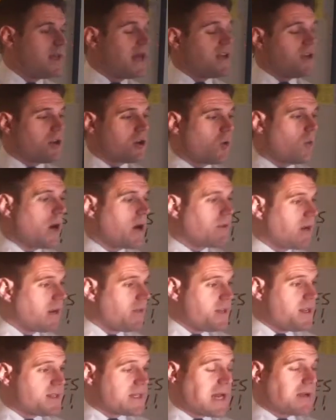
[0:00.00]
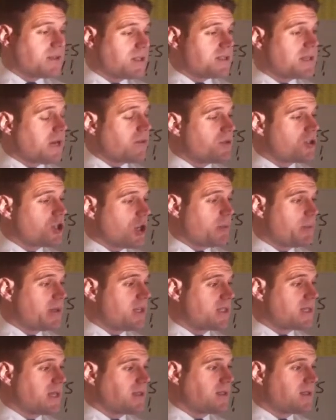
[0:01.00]
Yeah, you're quite right. And these out-of-town
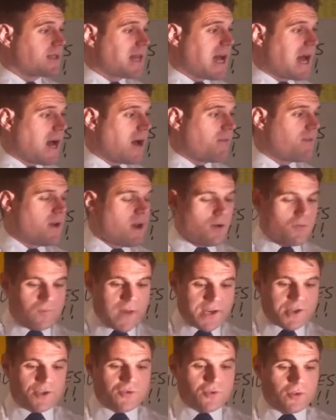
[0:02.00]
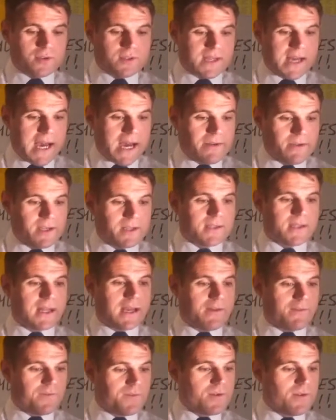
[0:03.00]
shopping centres have restaurant areas
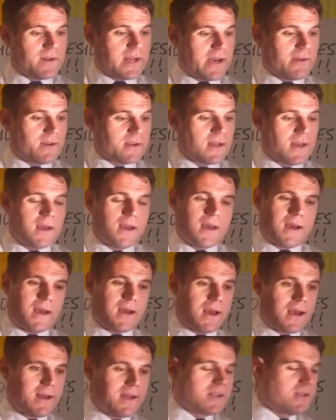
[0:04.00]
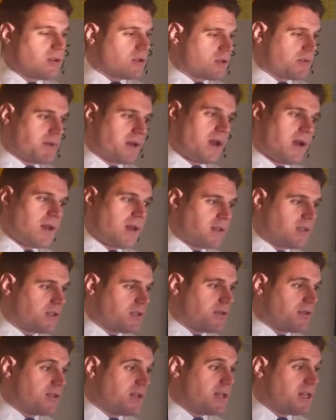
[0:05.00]
and they have food areas. And it's not something I like
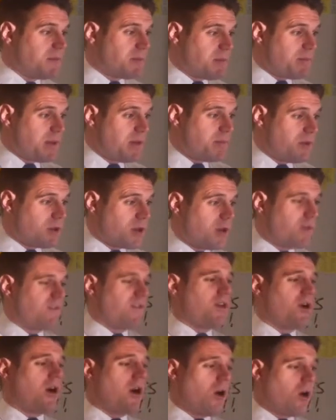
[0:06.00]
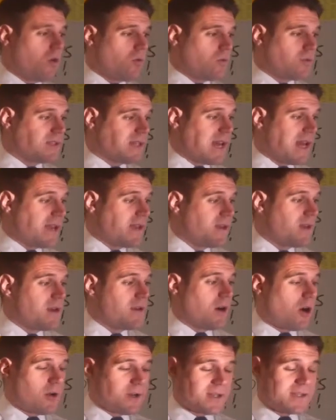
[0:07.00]
to do, Sydney, but people go for the whole day
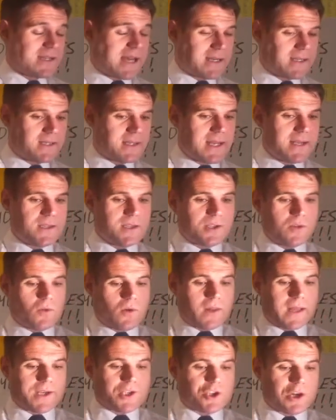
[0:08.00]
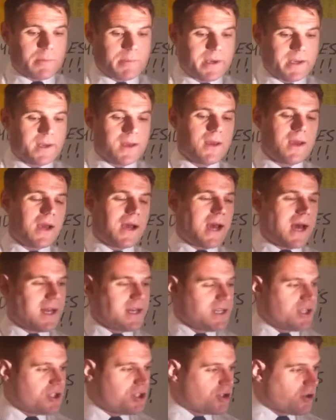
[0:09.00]
on a Saturday to do all their shopping
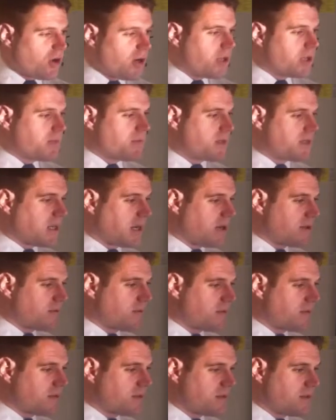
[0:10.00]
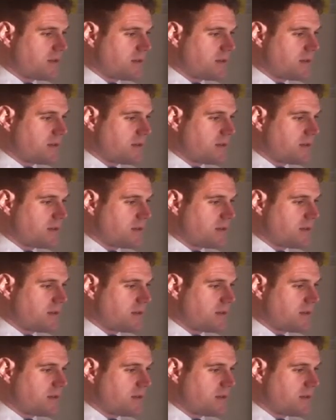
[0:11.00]
and enjoy themselves.